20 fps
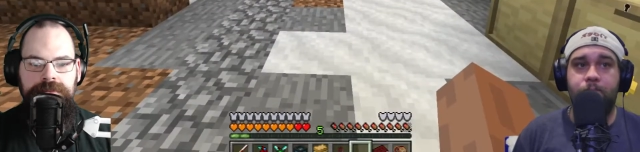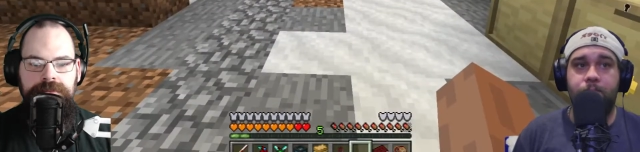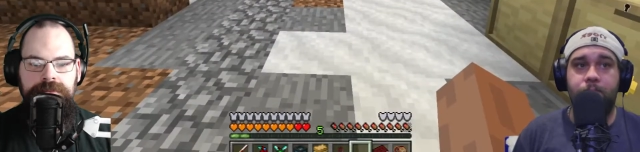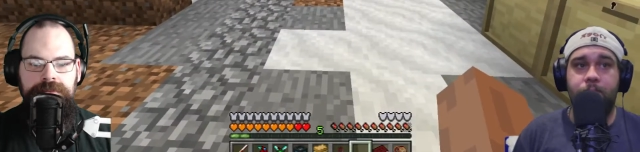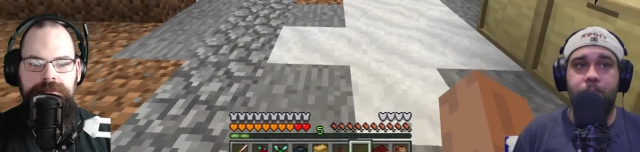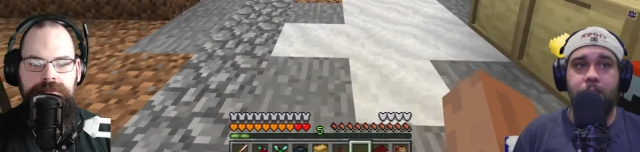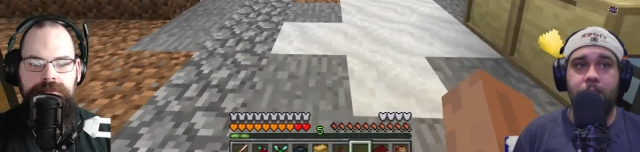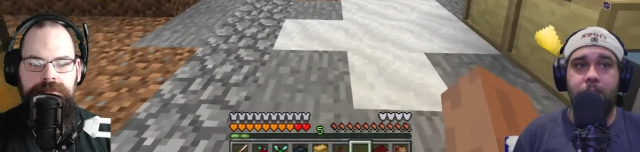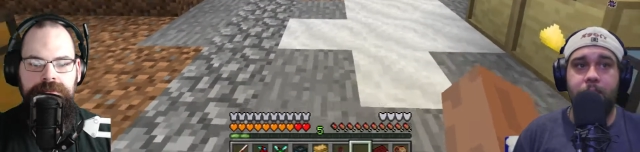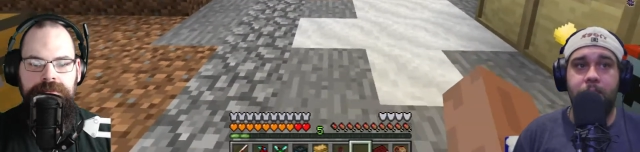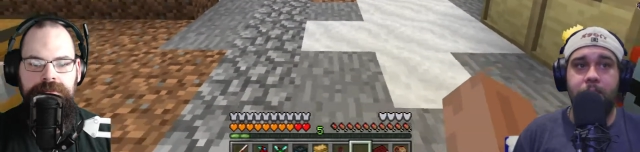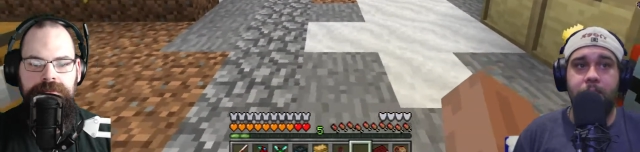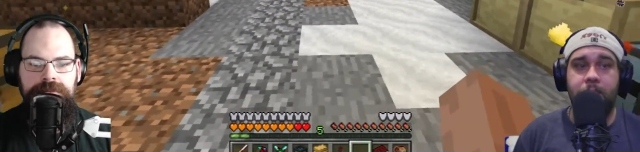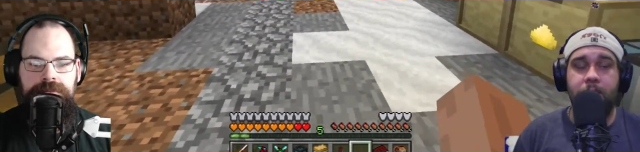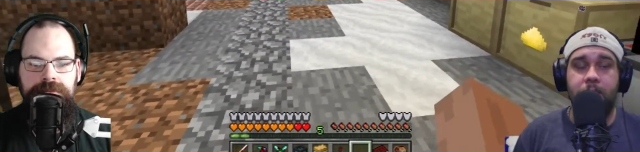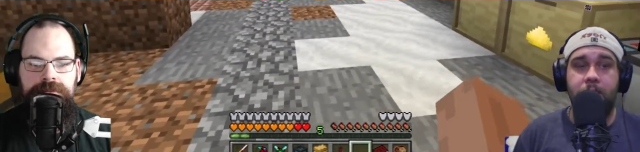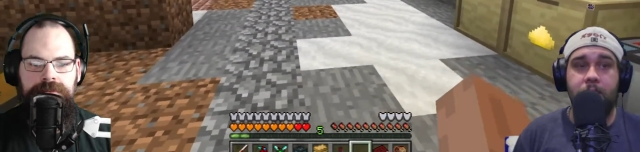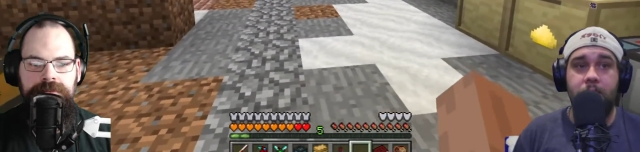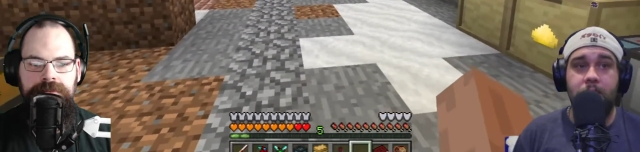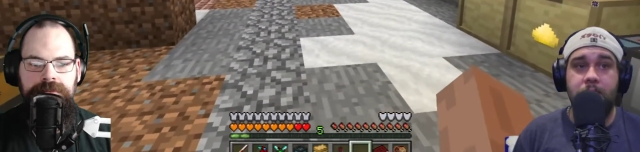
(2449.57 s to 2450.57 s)

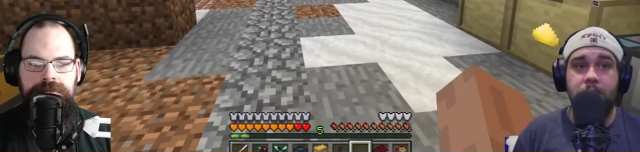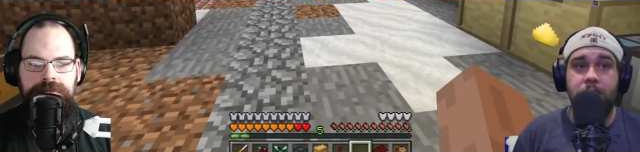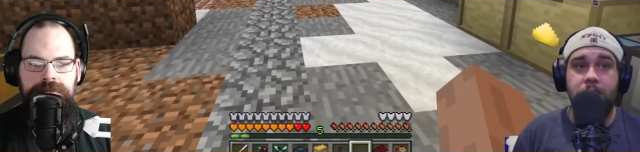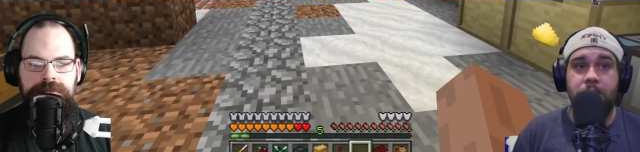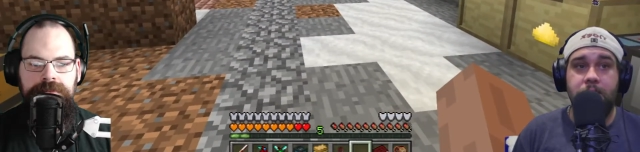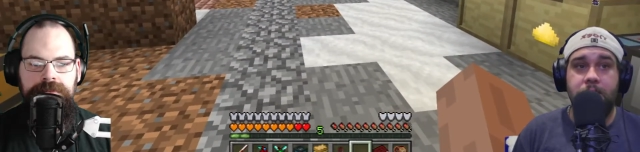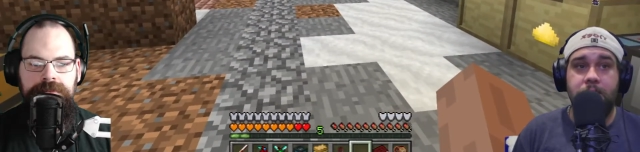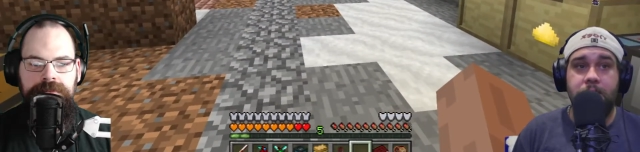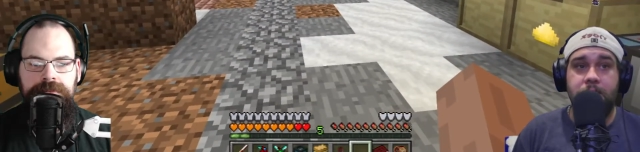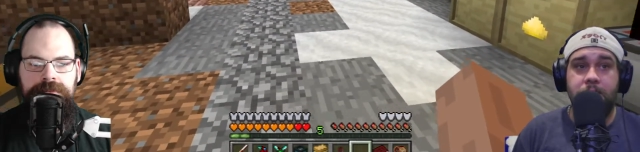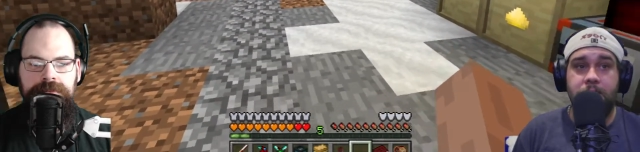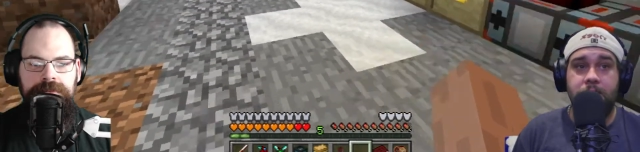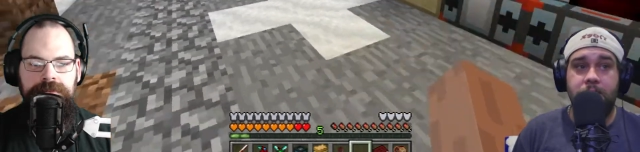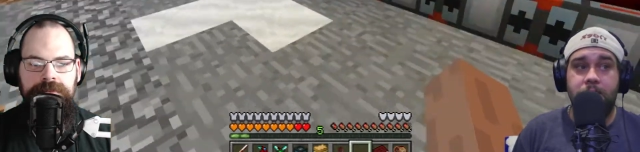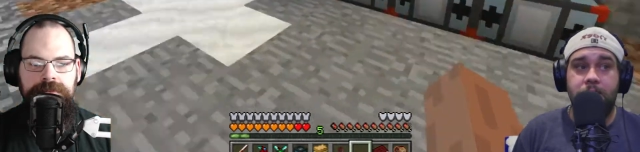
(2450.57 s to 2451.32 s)
[no speech]